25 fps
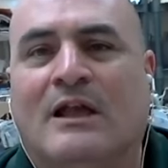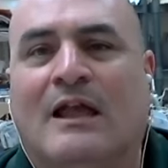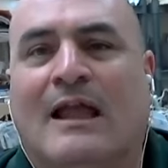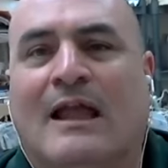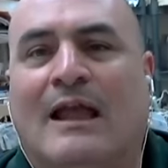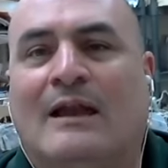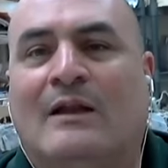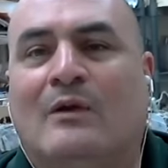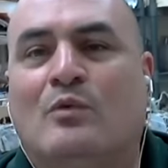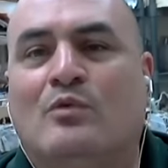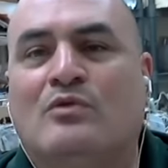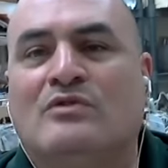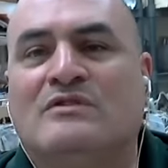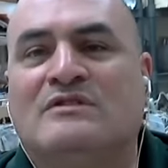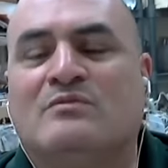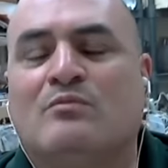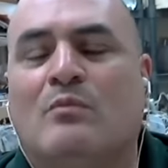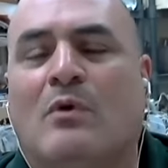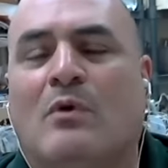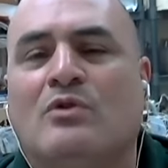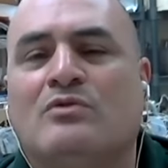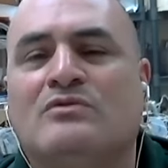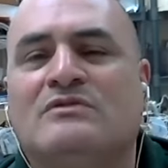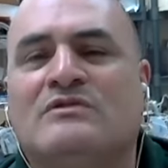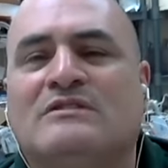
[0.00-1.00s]
And it was
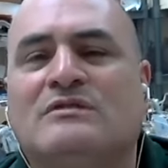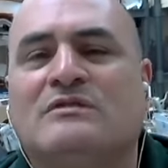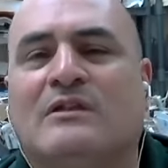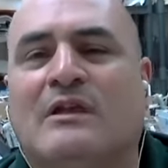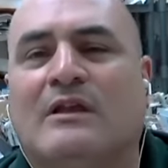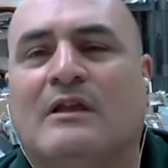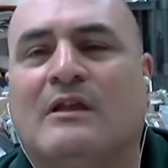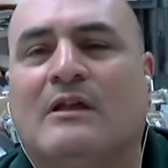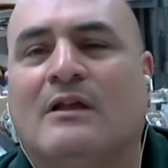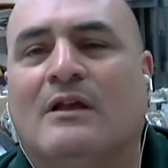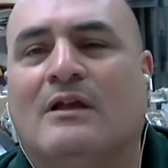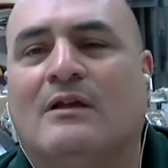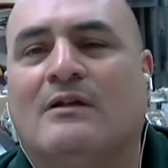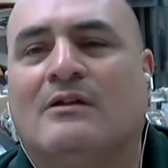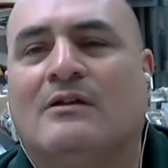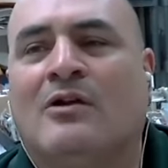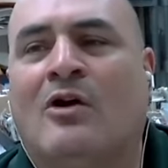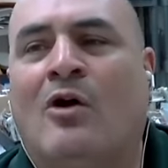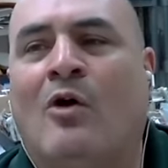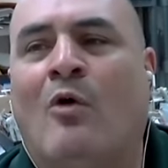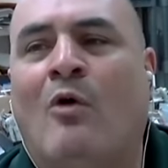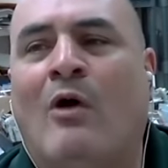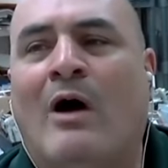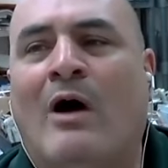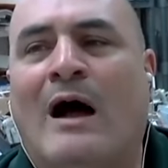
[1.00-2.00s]
mostly
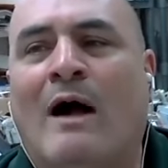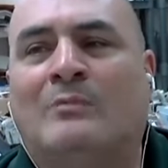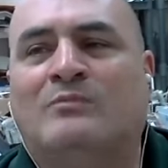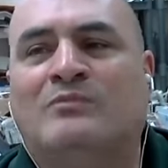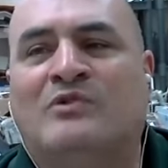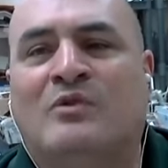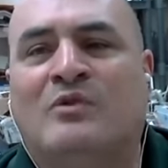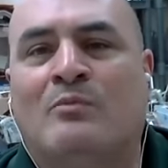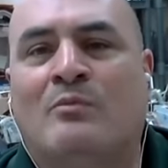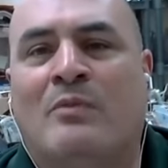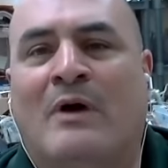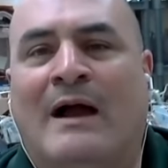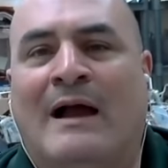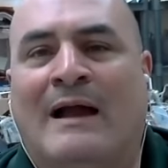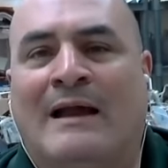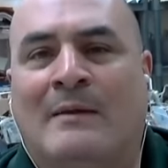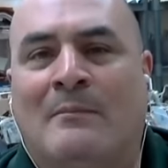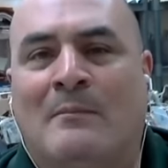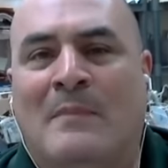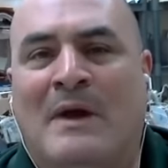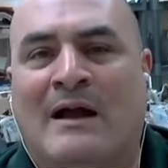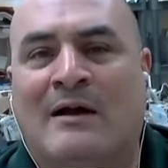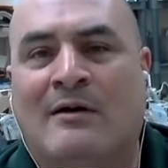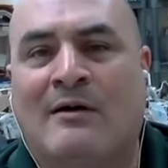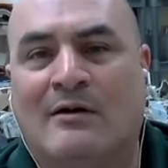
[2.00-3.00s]
co-opted by
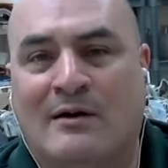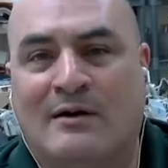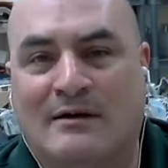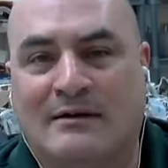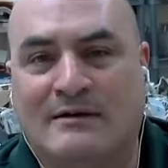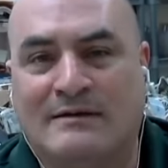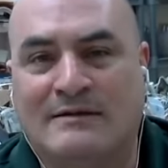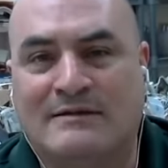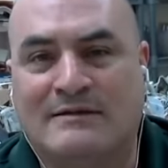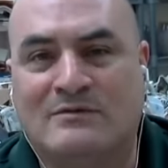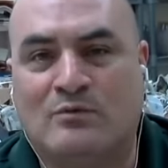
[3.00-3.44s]
Americans,